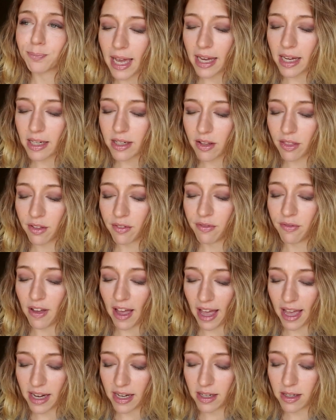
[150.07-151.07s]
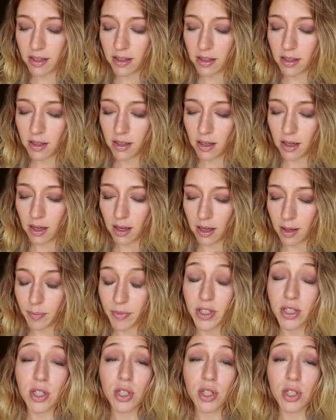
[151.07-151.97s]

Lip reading: and the vet, the